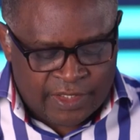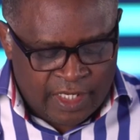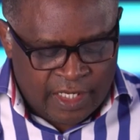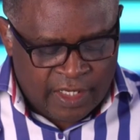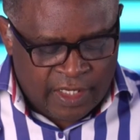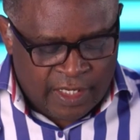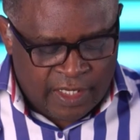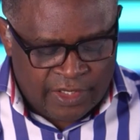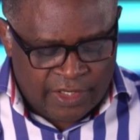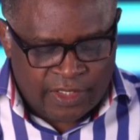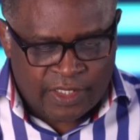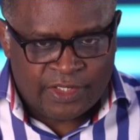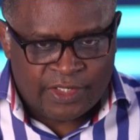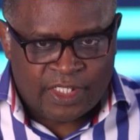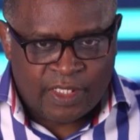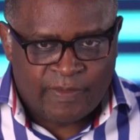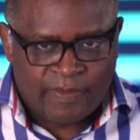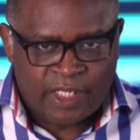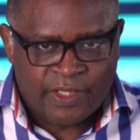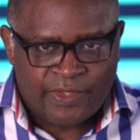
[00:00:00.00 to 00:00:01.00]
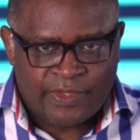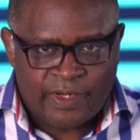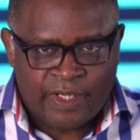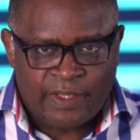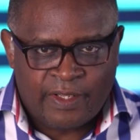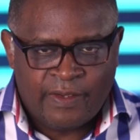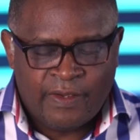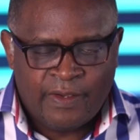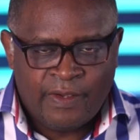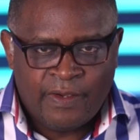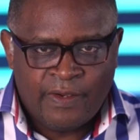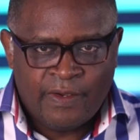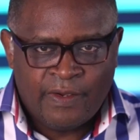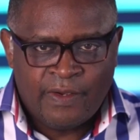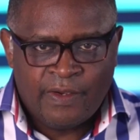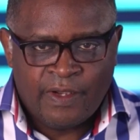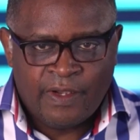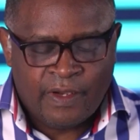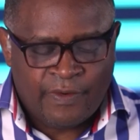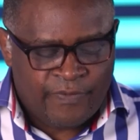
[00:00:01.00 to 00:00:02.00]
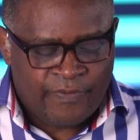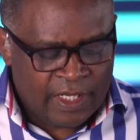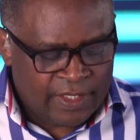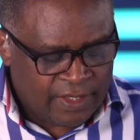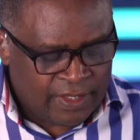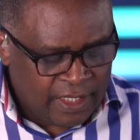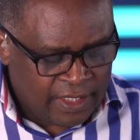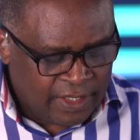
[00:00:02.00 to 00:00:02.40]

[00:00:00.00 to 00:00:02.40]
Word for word: in Galatians chapter 3, verse